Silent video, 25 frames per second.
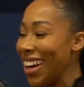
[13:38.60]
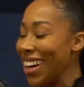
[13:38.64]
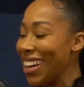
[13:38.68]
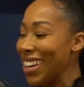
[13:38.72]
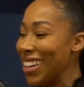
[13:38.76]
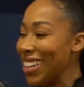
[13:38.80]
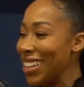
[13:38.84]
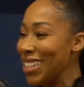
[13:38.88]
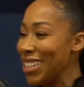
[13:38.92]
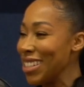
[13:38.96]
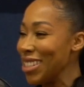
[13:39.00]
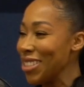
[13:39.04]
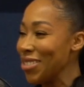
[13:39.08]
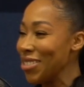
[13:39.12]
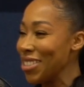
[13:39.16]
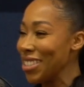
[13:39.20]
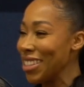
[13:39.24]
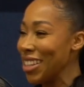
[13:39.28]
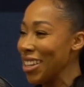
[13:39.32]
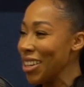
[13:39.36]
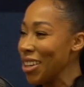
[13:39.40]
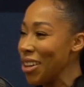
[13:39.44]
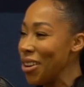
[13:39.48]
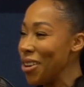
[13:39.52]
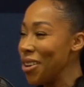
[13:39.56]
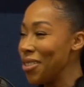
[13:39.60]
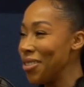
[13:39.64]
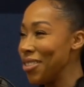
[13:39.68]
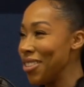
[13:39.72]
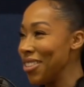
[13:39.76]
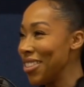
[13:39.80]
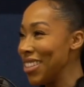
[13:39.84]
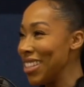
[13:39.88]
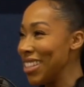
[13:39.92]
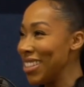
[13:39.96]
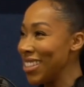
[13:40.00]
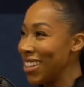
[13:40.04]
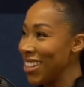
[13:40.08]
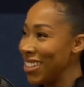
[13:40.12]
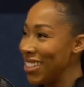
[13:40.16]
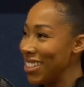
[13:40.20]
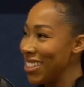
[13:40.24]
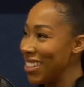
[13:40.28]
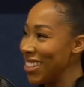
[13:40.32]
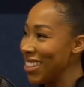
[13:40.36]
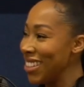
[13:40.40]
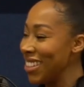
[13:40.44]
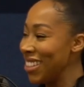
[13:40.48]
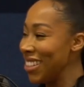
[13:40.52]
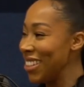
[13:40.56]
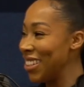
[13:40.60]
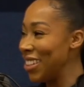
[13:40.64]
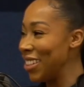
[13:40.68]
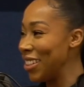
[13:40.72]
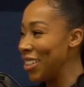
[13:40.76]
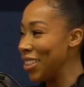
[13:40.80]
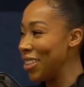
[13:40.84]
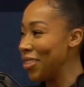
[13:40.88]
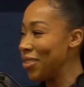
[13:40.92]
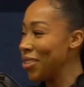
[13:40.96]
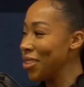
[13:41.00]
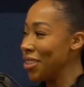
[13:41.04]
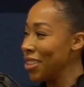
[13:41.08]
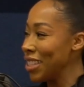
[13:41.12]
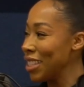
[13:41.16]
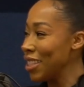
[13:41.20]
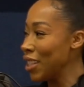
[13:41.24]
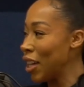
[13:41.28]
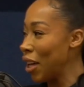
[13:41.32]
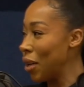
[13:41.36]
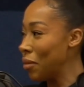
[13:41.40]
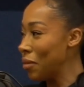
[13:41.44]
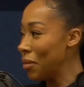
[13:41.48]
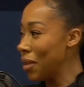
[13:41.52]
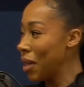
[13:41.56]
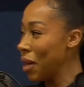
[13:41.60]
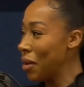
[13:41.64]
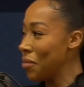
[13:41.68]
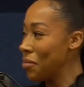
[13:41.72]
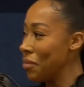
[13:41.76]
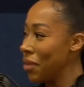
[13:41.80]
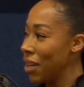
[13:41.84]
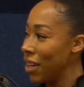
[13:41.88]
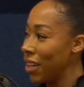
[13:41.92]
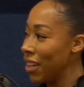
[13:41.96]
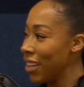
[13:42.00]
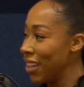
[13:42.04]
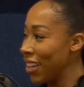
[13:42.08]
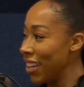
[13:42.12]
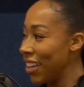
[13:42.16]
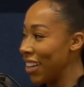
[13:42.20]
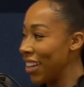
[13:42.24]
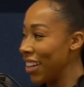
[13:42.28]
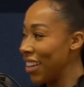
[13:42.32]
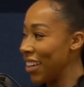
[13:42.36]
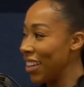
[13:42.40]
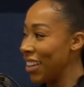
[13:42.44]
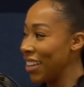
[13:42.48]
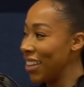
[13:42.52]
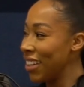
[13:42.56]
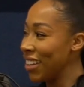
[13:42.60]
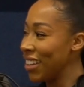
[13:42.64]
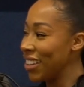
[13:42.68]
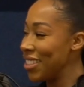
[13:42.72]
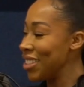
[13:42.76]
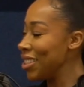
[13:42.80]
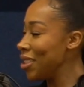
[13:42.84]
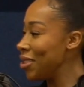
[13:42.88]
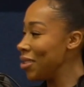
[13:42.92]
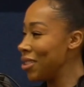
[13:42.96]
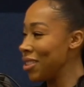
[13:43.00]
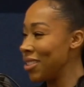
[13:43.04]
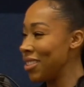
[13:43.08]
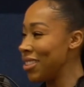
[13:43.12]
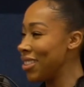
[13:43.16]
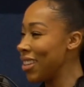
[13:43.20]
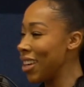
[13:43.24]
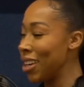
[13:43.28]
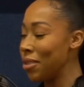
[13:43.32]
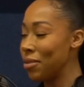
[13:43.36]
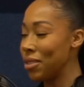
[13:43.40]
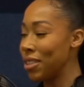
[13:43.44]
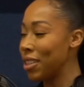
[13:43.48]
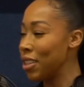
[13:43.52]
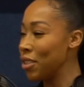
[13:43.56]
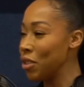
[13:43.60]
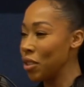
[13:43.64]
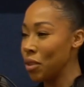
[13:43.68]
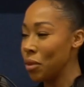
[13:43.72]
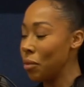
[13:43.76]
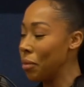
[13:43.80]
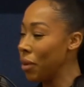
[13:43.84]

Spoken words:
And I was like, oh, I've got this idea. I've got this app that I'm making. And Kate was like, just